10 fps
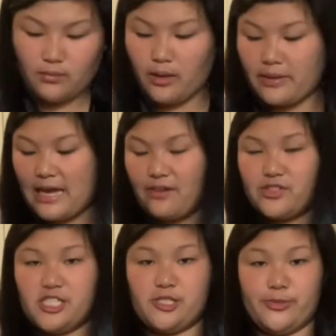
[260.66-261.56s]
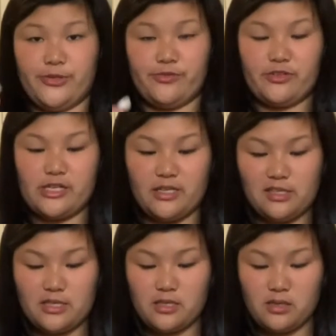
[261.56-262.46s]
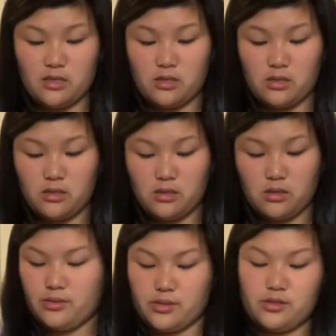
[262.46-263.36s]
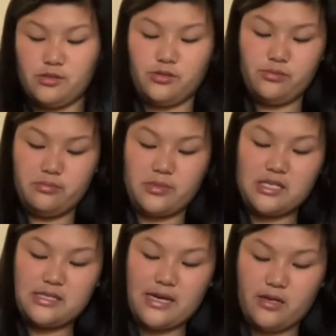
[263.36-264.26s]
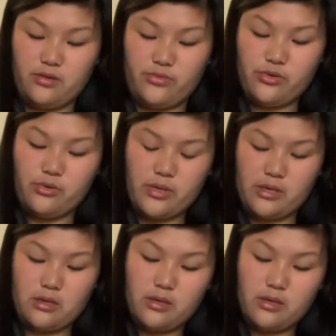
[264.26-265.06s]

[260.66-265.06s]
my half a teaspoon of vanilla. Mix that in real quick.